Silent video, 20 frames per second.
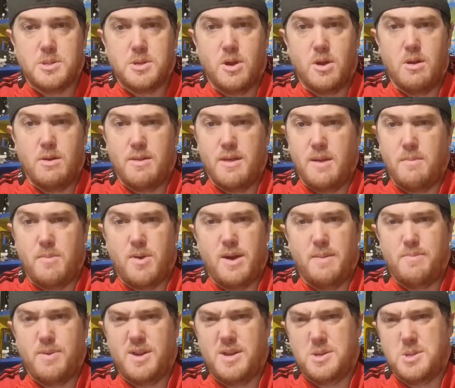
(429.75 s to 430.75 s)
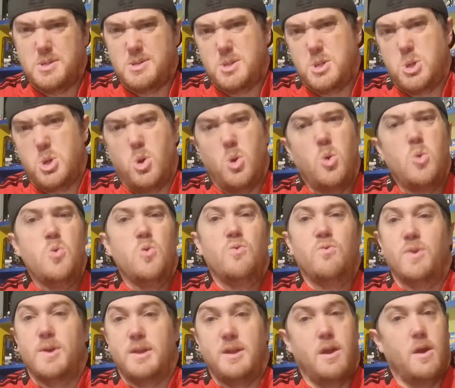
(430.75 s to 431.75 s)
so that might be 2
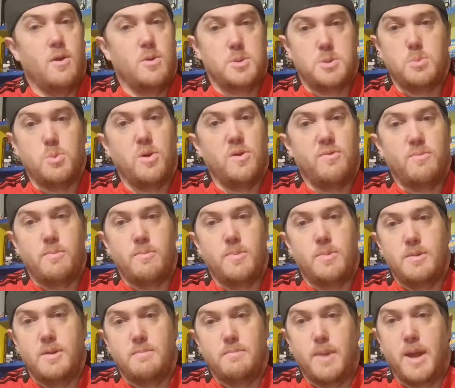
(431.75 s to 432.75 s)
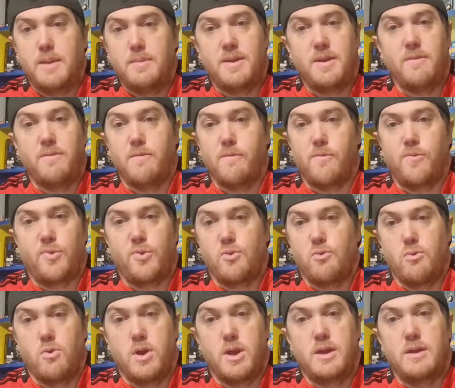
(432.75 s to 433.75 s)
videos worth, maybe even
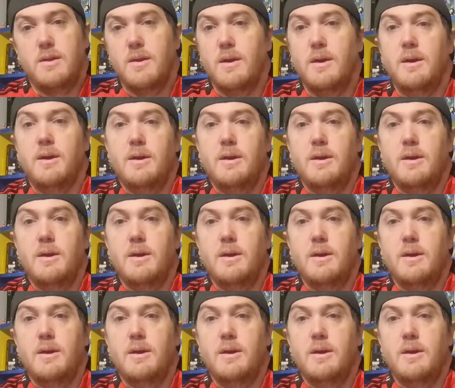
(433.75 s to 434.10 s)
3,